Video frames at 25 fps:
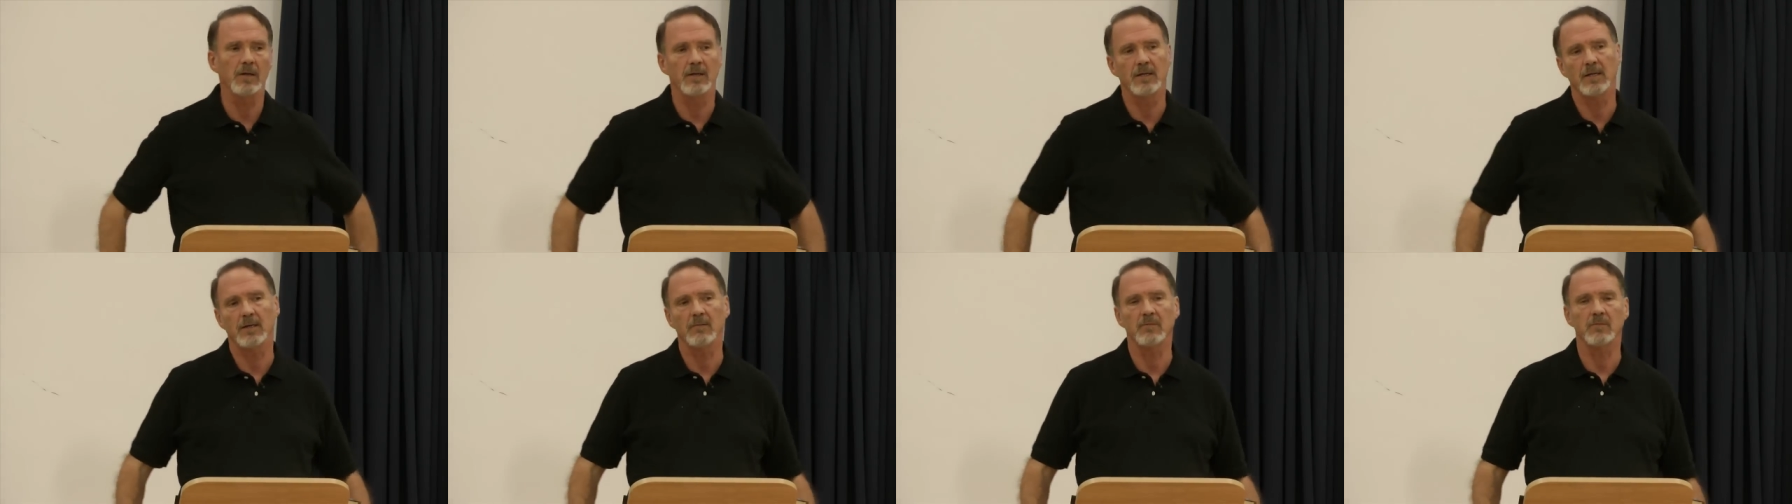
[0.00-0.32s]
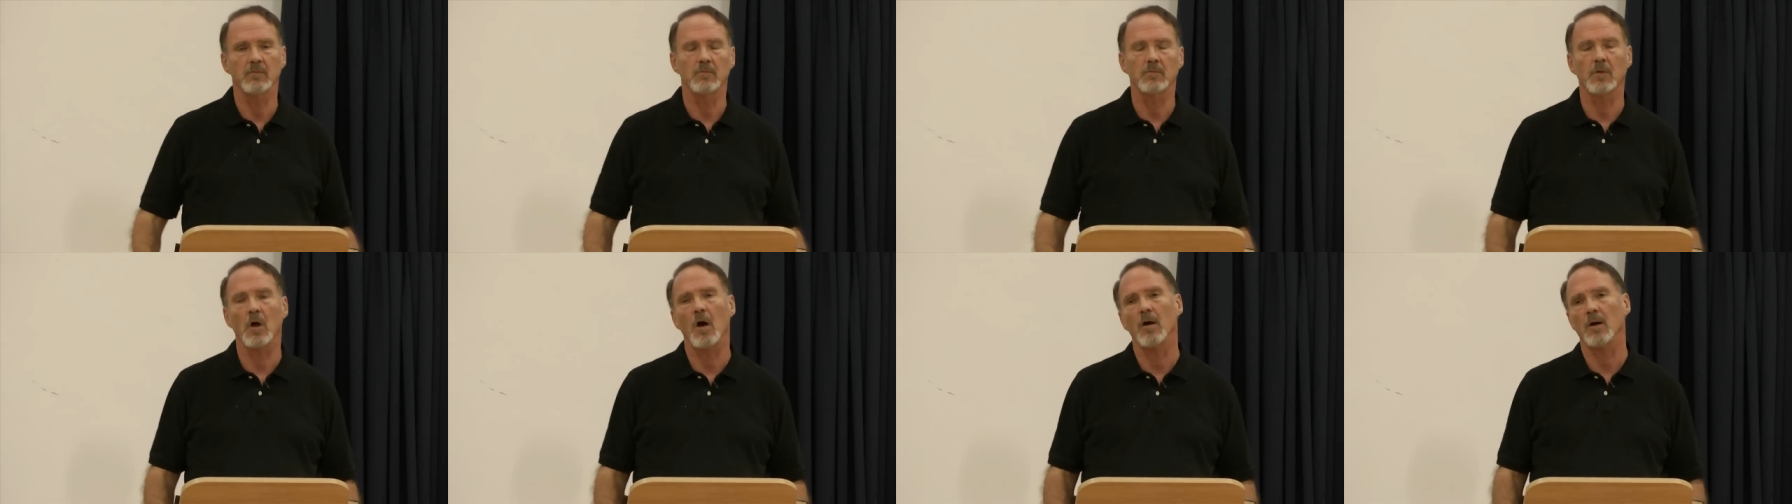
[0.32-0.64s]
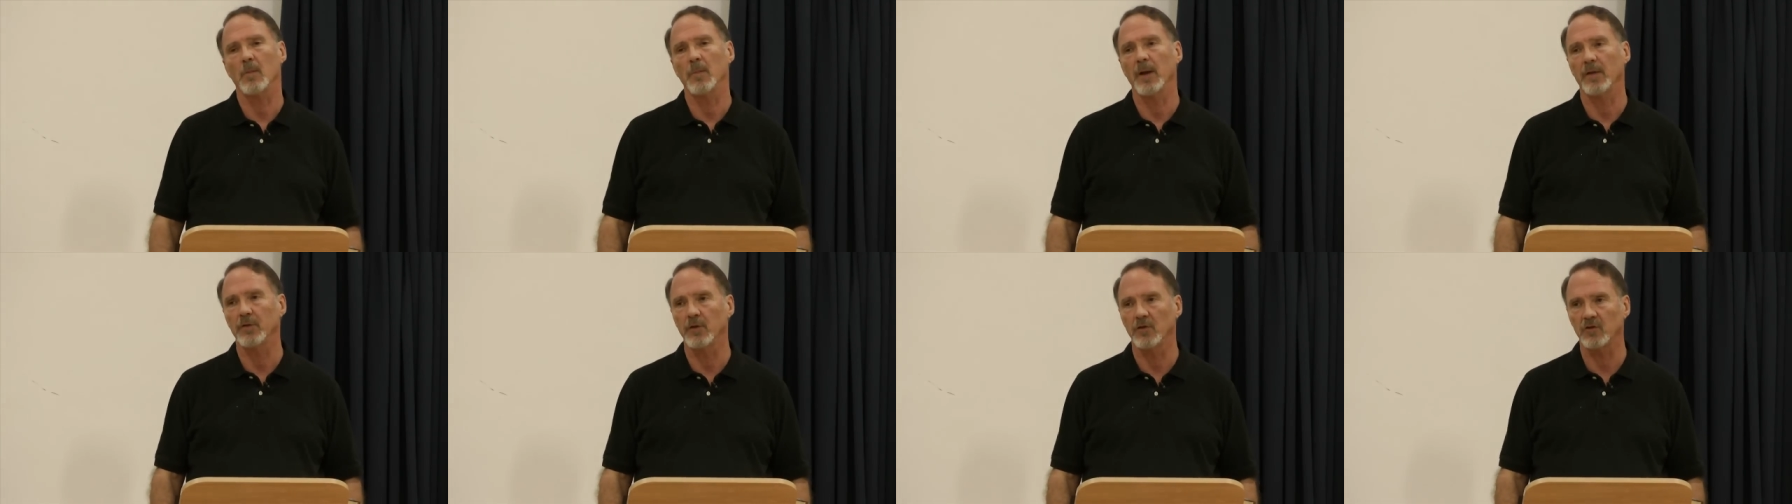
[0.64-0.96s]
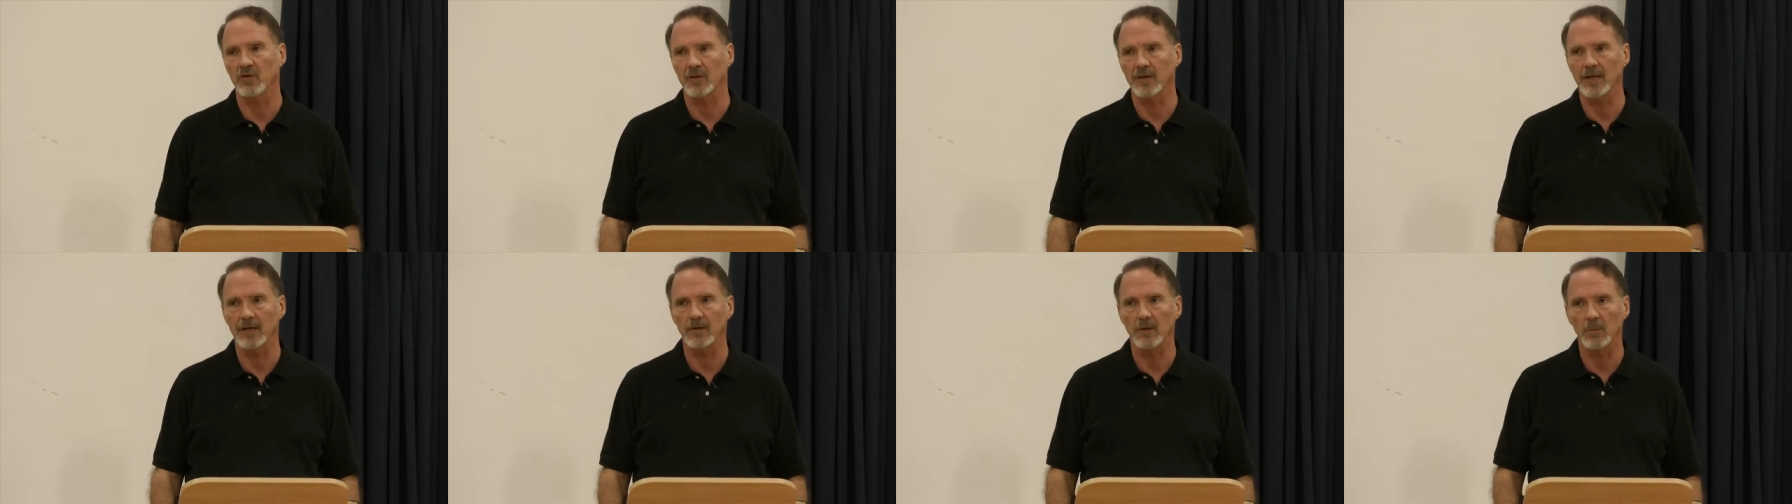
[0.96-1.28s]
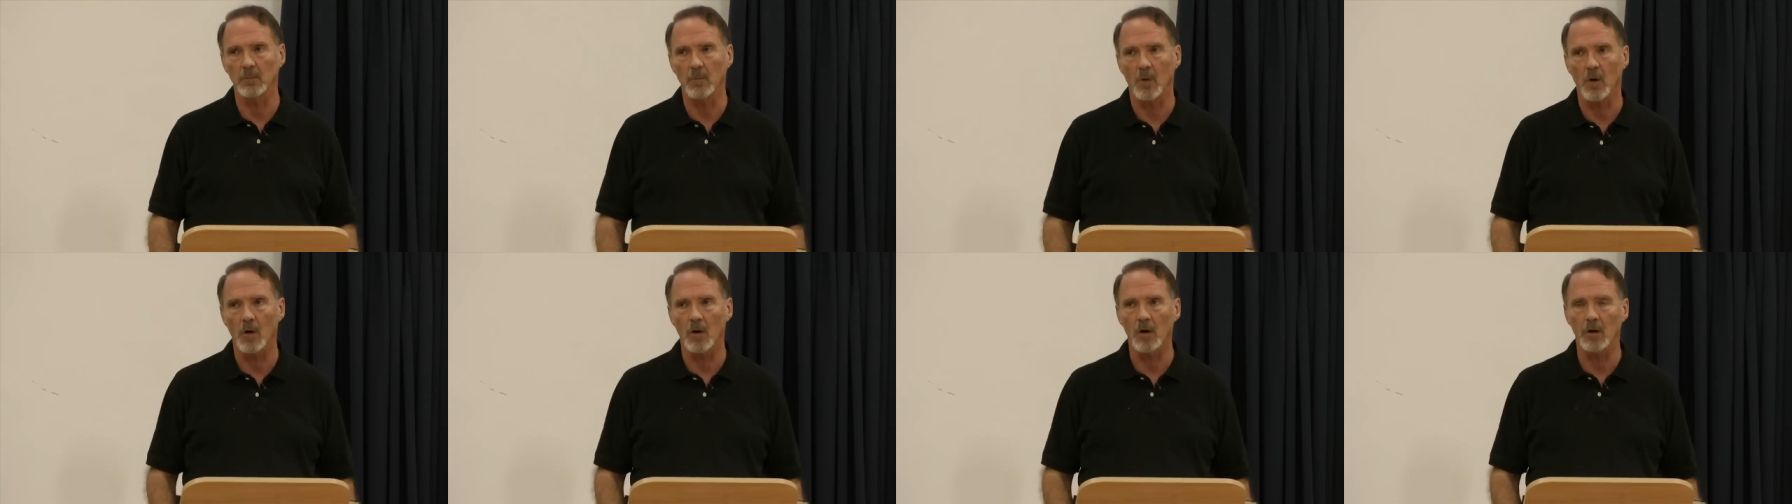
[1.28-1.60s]
and I'll talk about this again
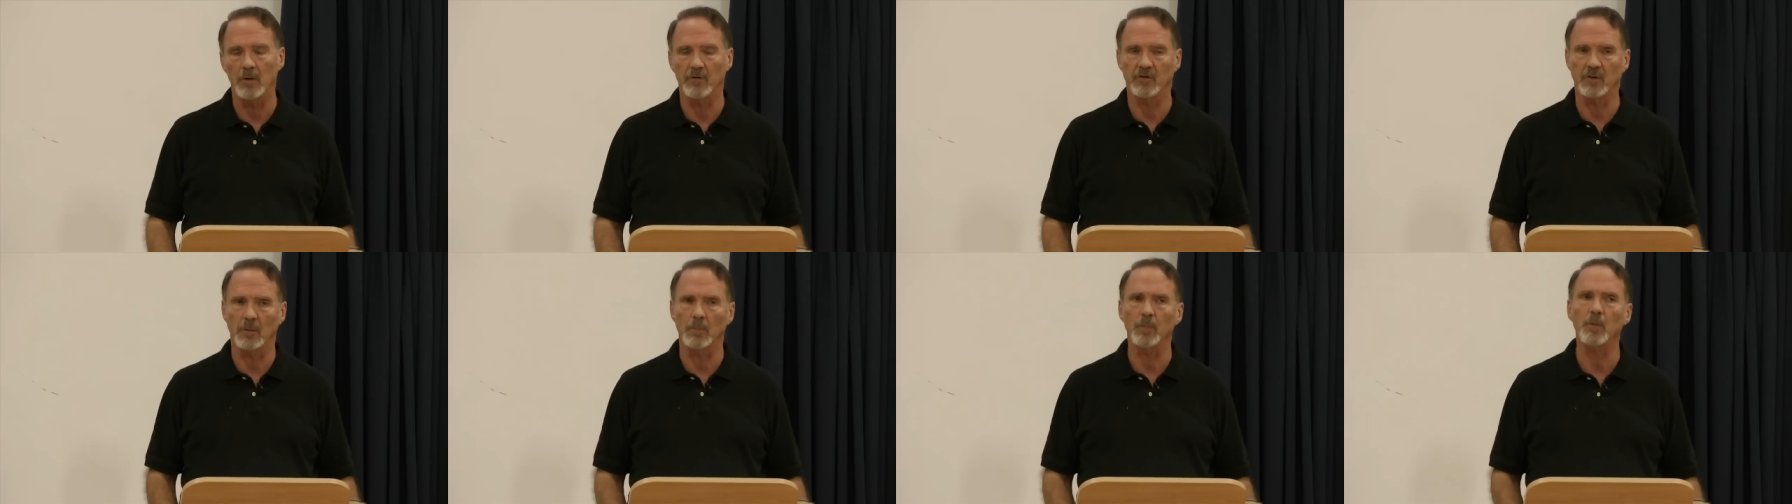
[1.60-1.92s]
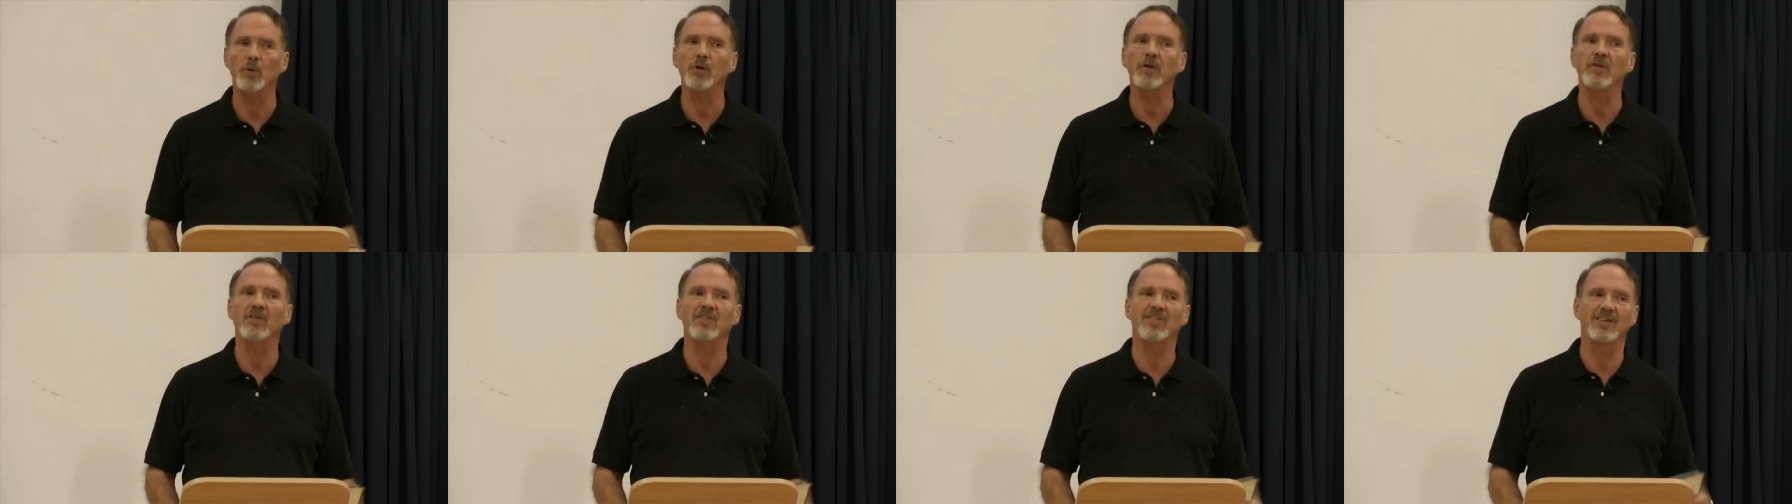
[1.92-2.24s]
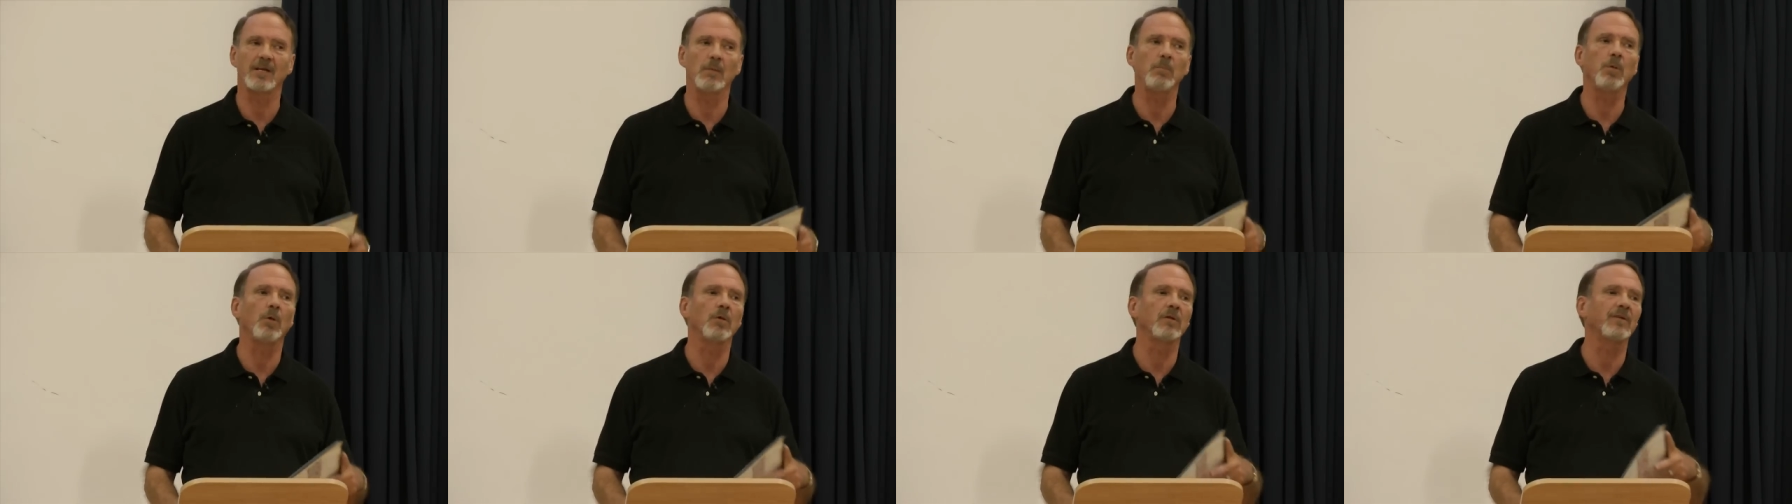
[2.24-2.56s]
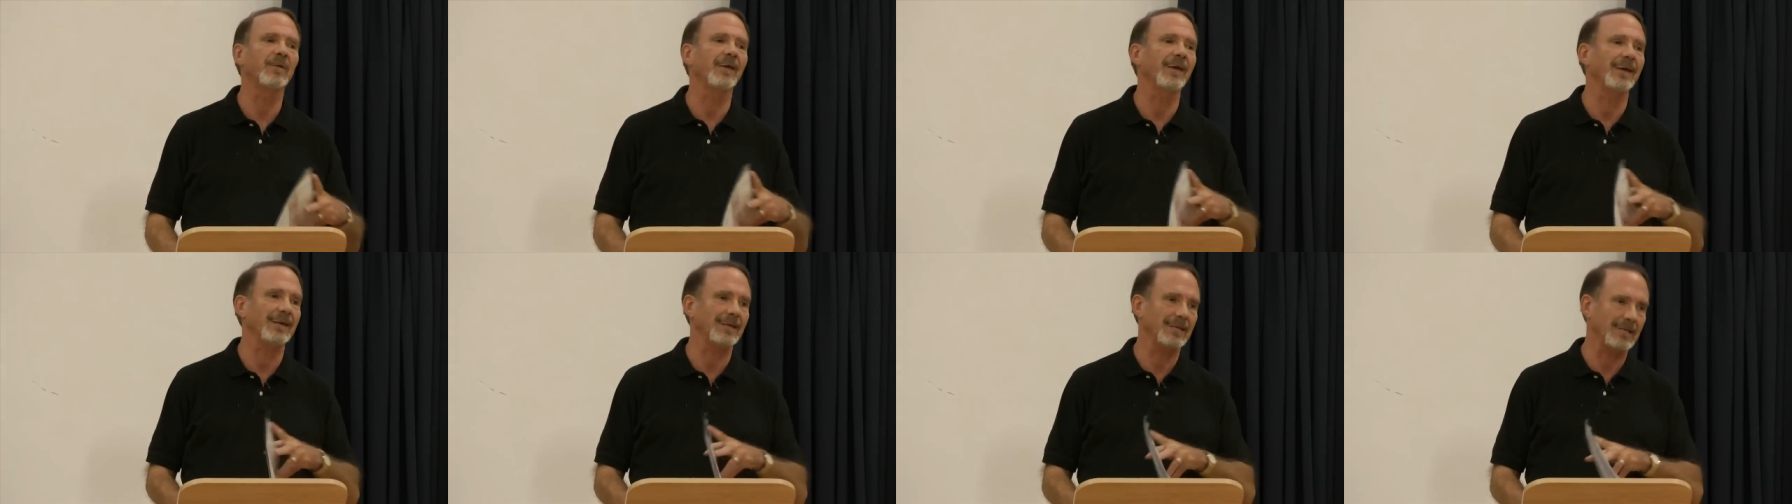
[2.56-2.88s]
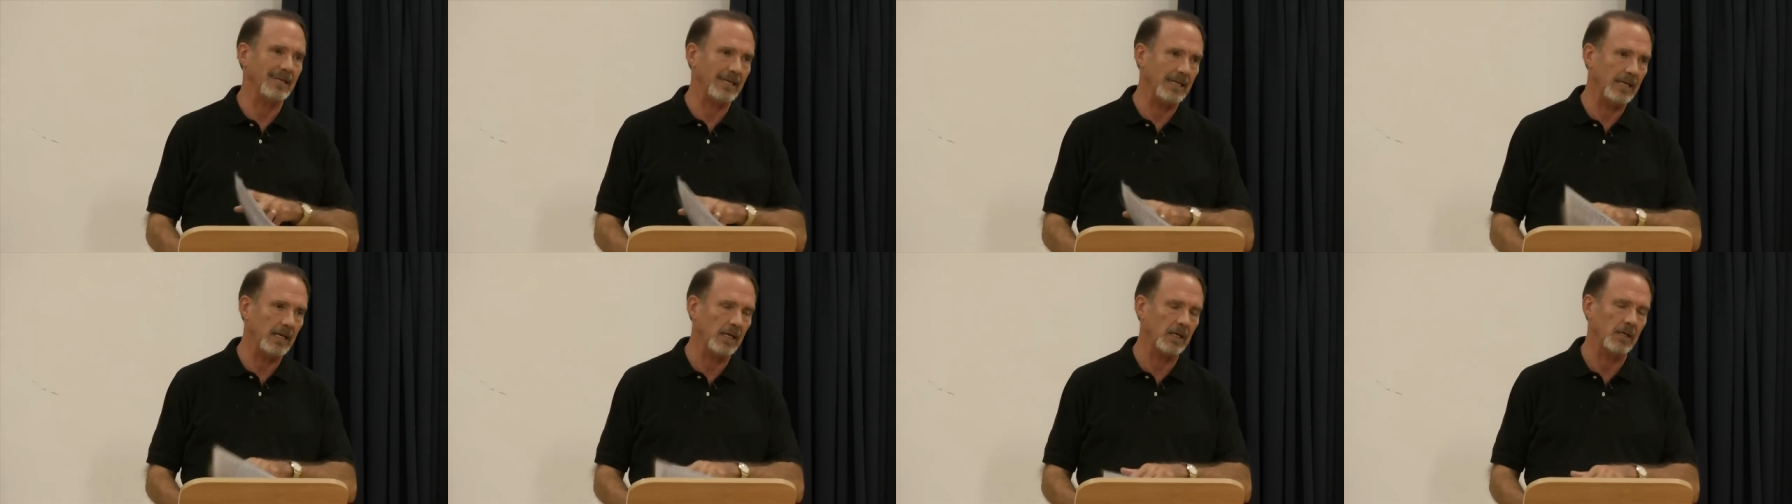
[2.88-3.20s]
tomorrow, it's a pretty simple
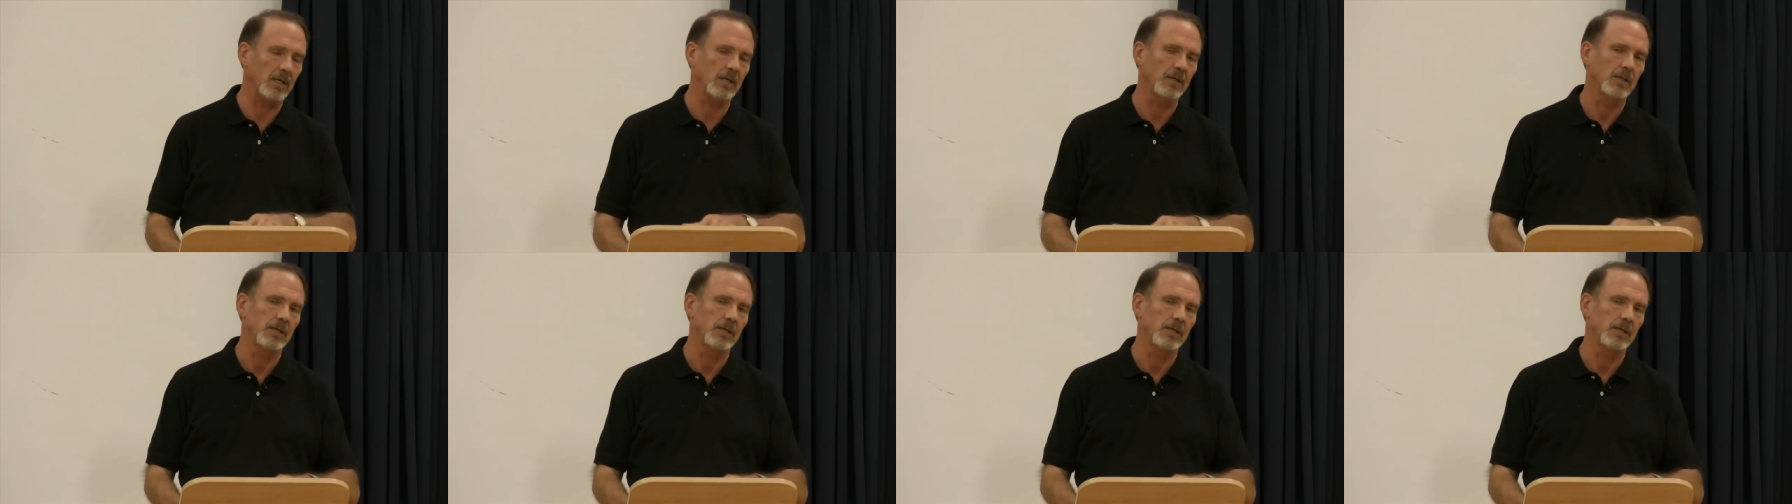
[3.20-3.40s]
technique.